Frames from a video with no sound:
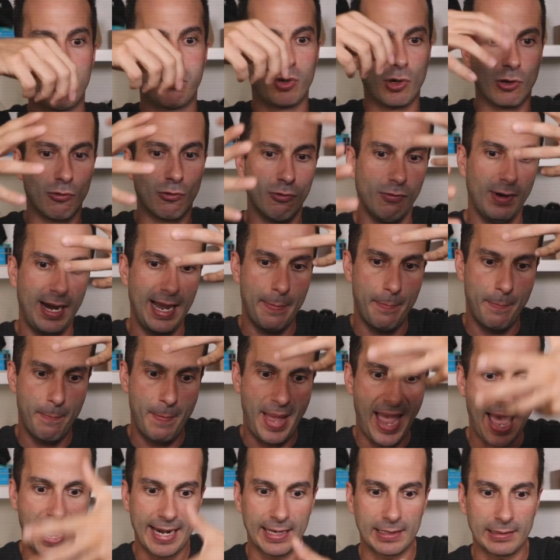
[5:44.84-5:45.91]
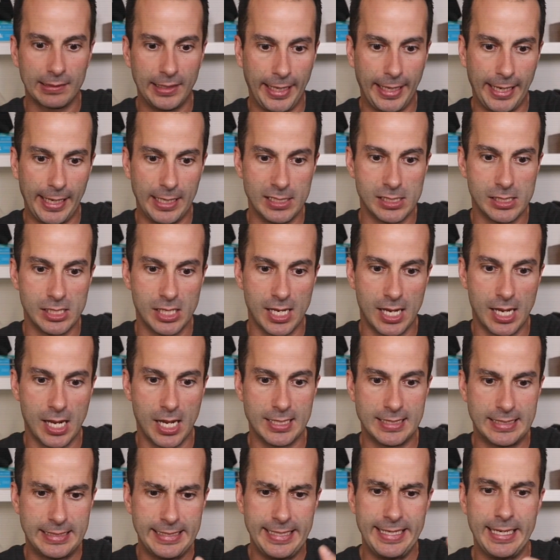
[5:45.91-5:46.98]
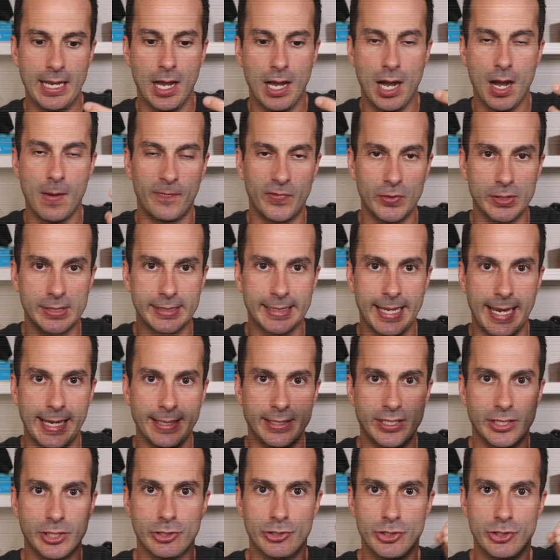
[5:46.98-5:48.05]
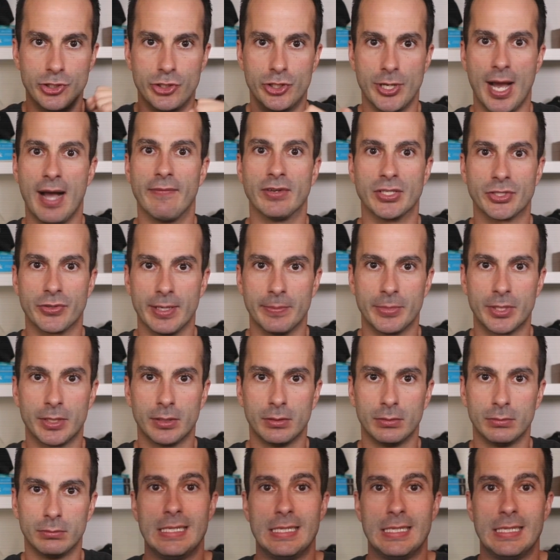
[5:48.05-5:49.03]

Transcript: programmatically de-obfuscate JavaScript.